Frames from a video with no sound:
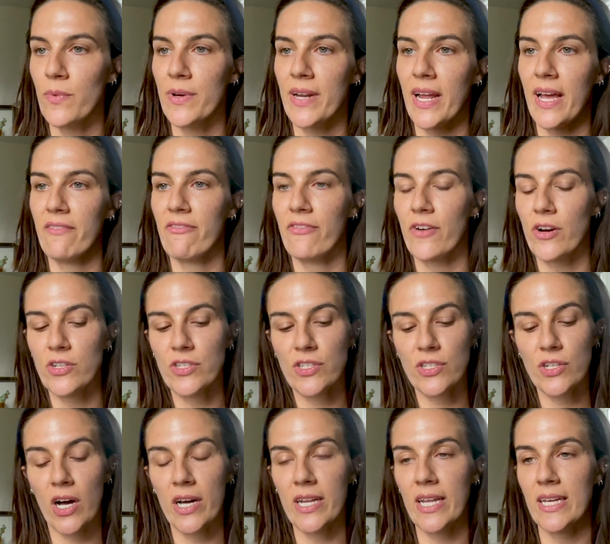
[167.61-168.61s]
When I
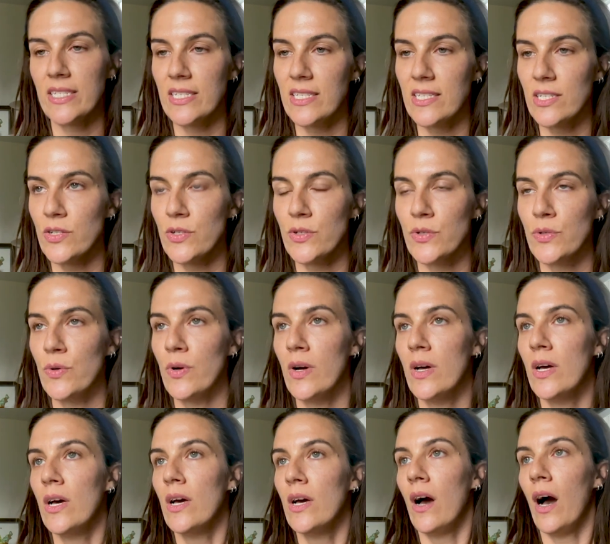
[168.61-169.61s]
first got into
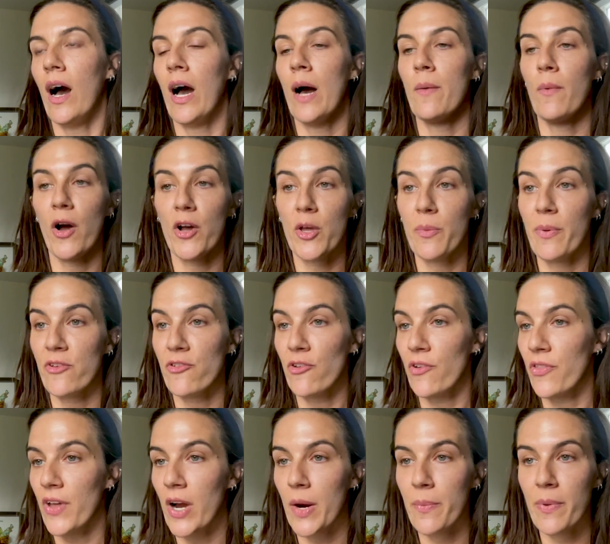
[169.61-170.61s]

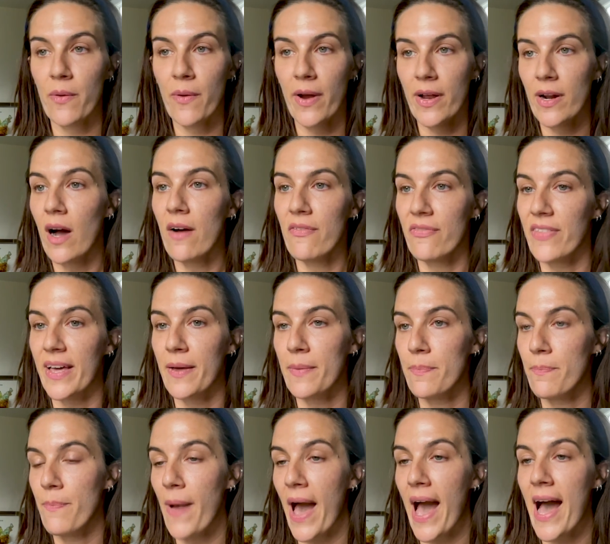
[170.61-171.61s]
occupational therapy right off the
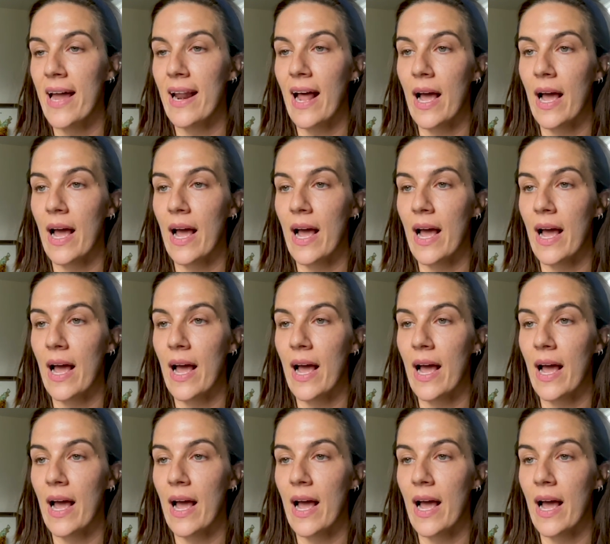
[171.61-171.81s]
bat,